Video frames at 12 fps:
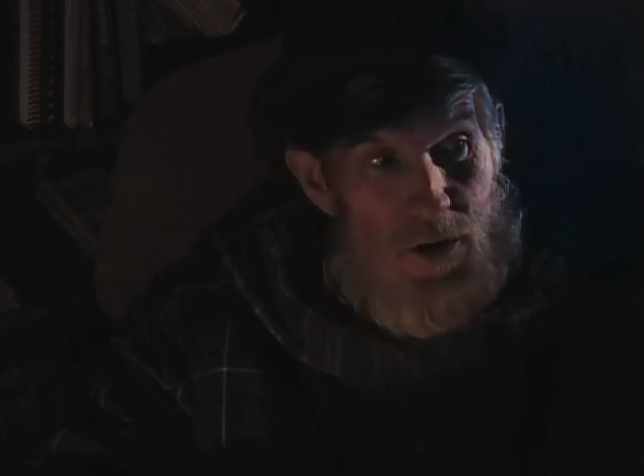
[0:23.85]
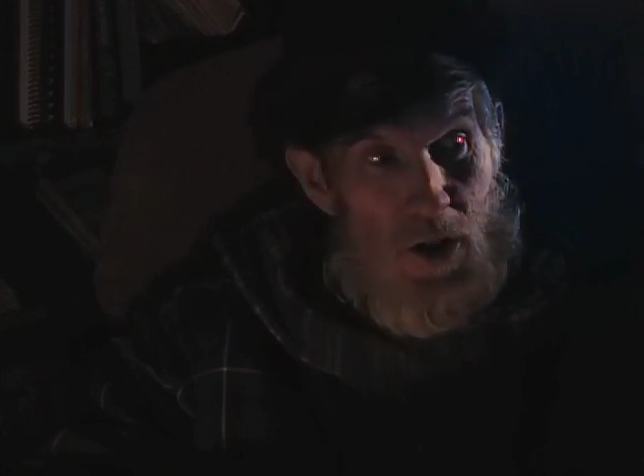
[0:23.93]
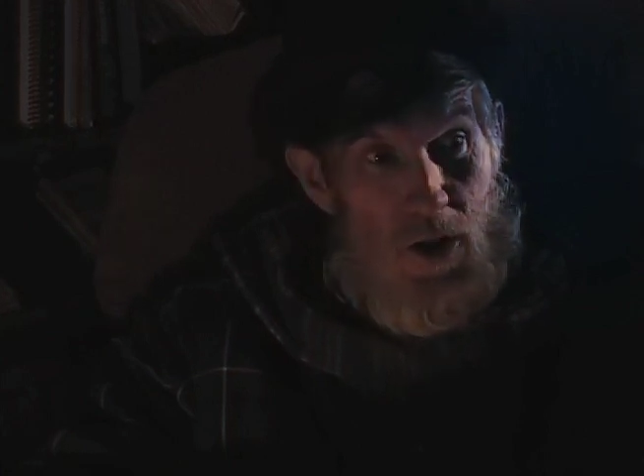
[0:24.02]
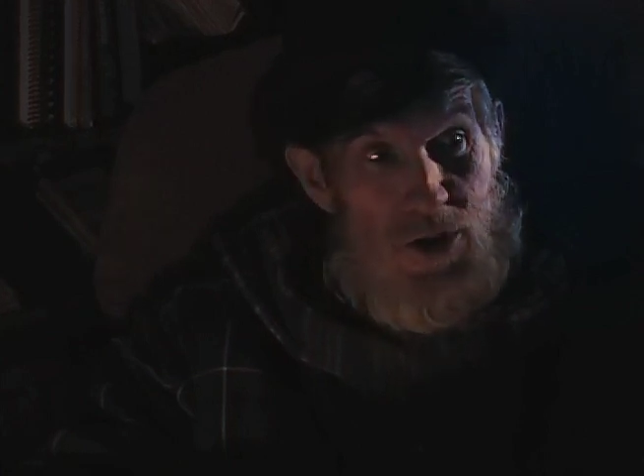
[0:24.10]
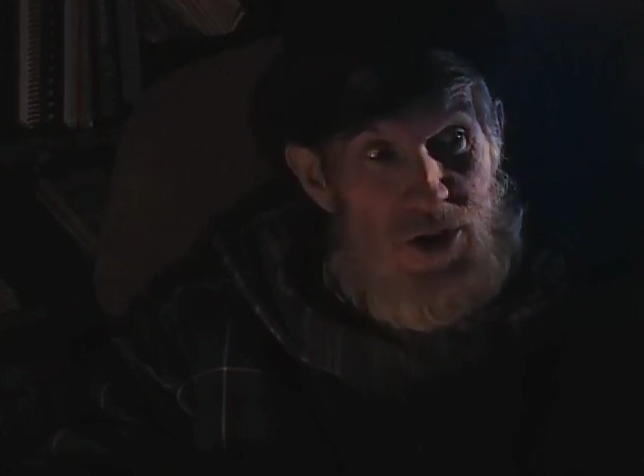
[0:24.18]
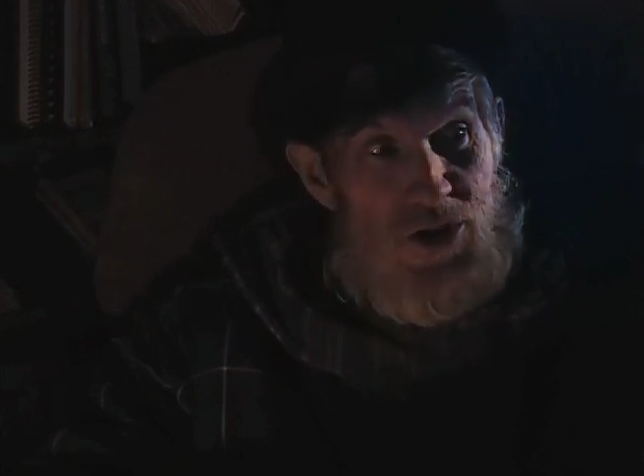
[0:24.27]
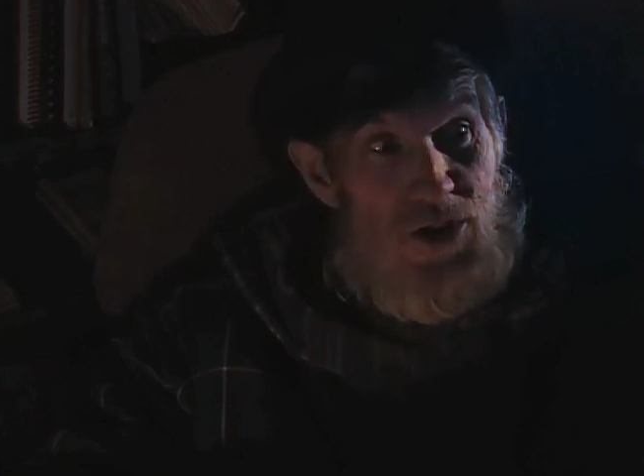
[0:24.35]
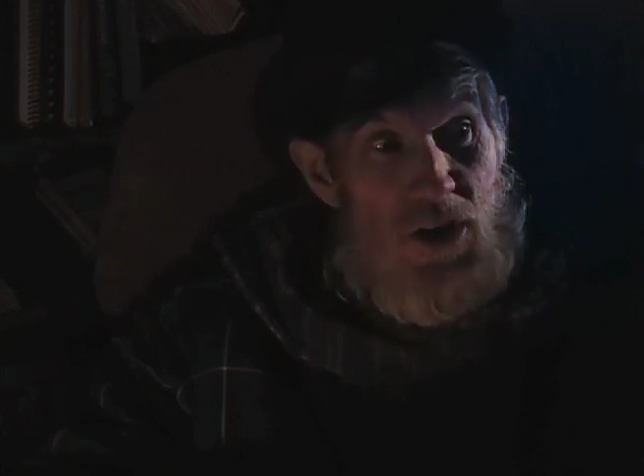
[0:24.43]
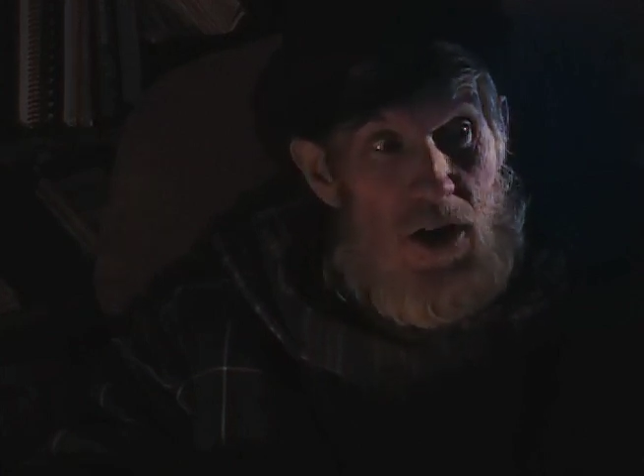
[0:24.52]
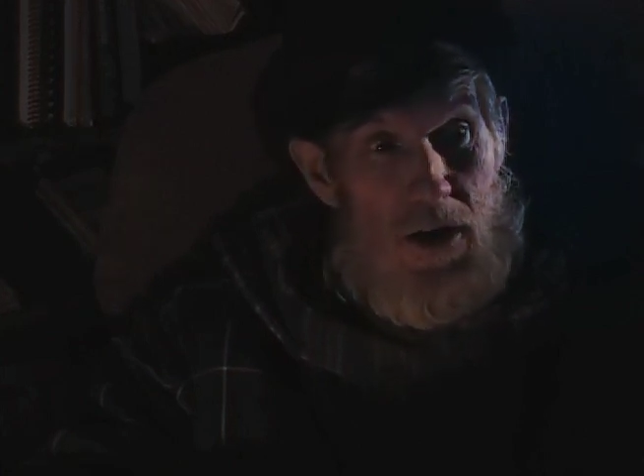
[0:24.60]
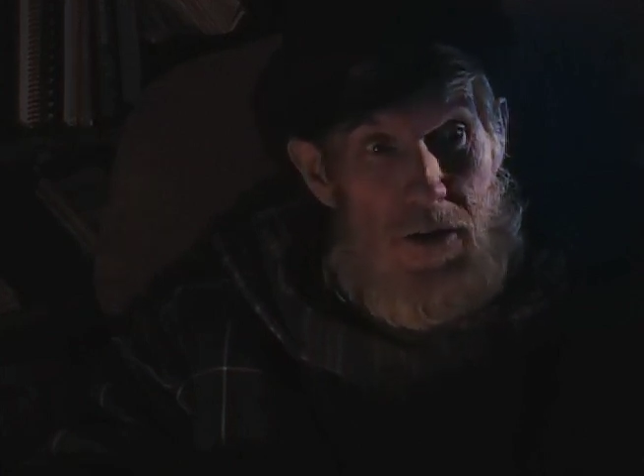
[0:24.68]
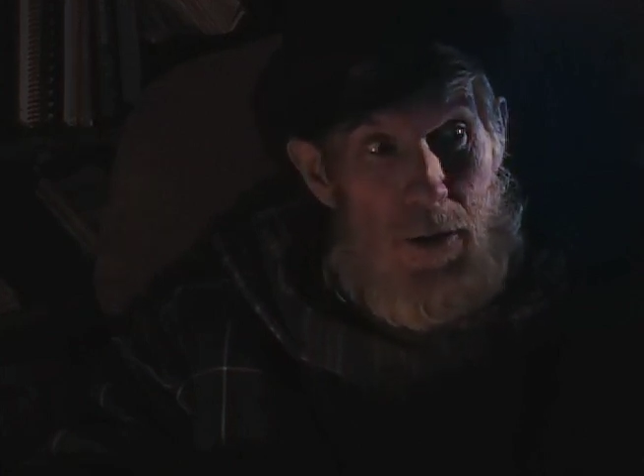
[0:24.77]
all
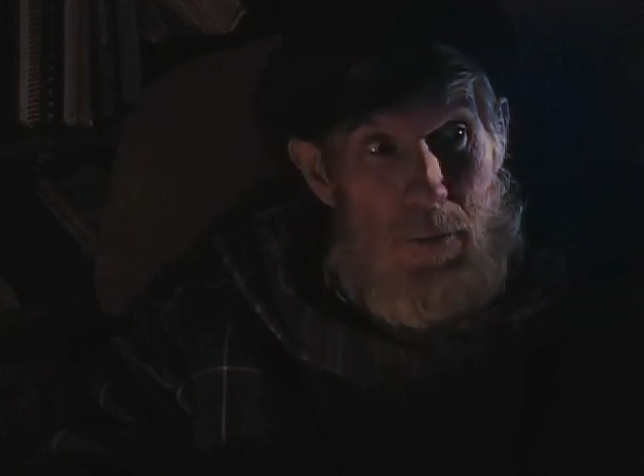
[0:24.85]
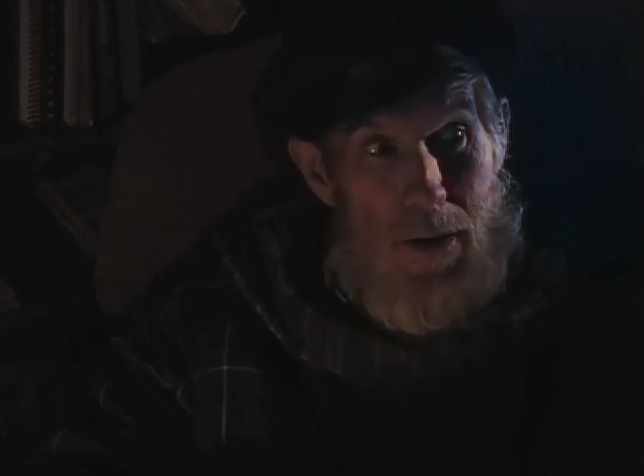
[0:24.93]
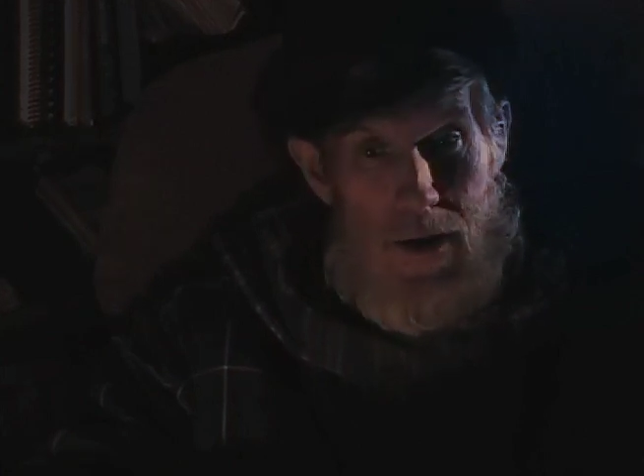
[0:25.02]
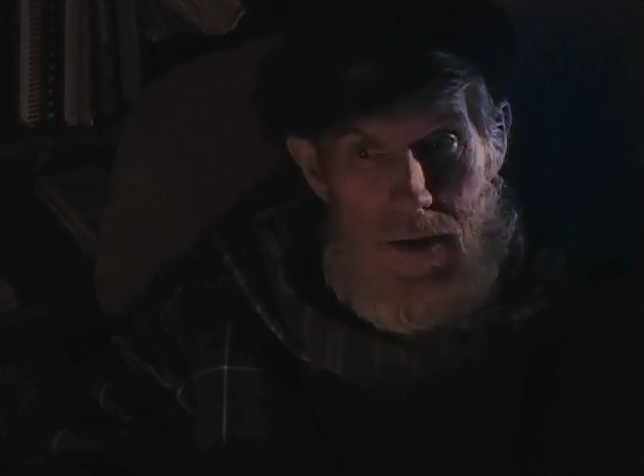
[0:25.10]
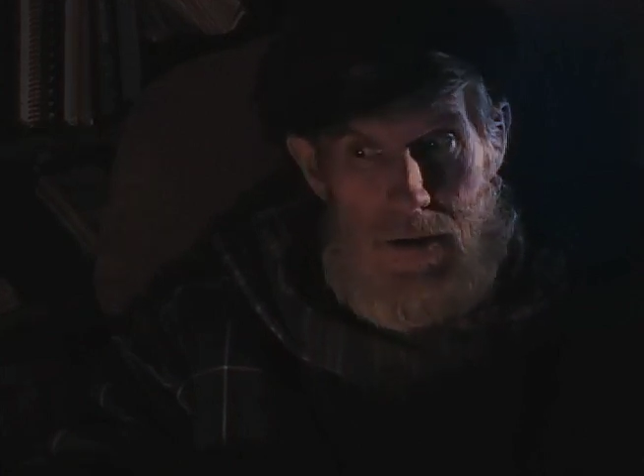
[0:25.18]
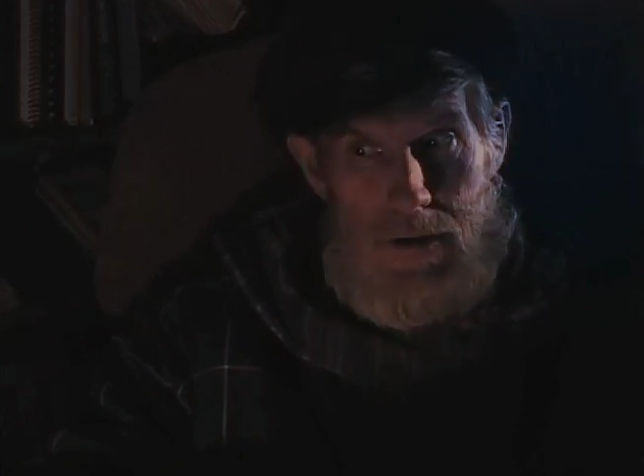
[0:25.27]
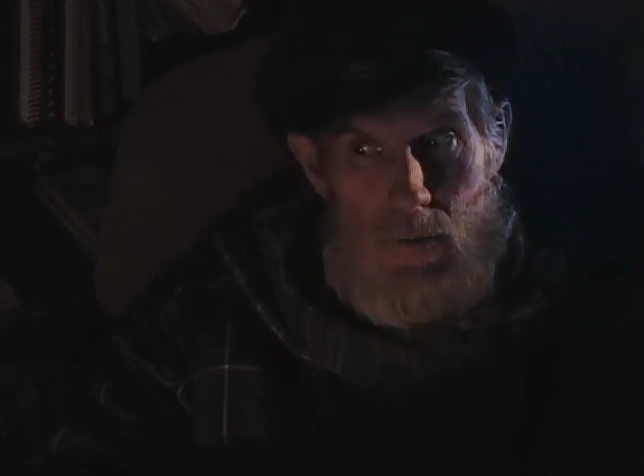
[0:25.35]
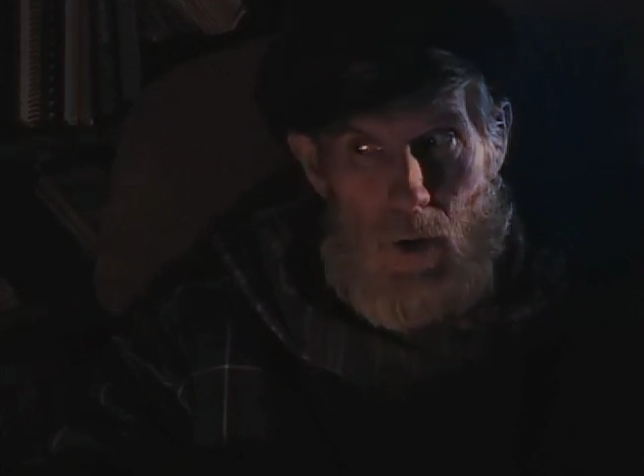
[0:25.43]
snug in their beds,